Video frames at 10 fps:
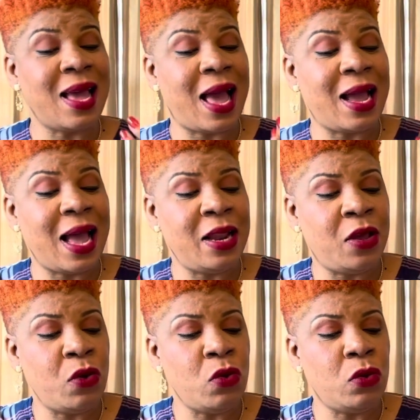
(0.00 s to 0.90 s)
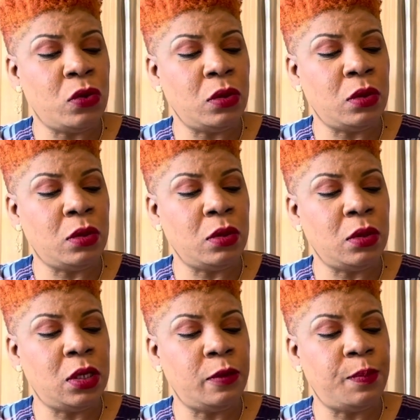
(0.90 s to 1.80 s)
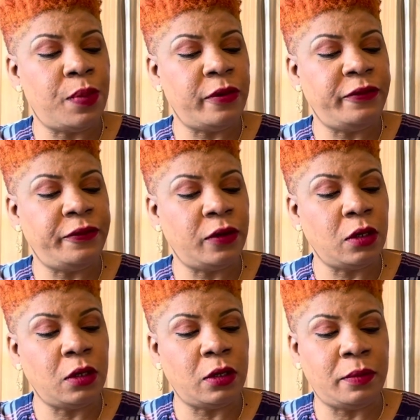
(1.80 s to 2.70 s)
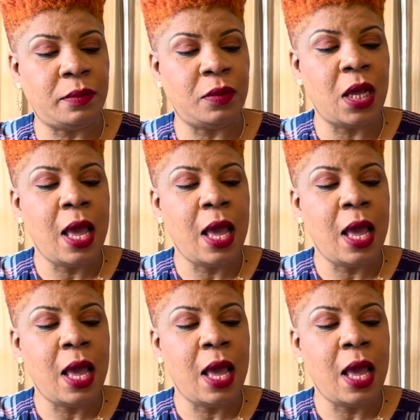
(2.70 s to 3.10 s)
I got the Eau de Parfum.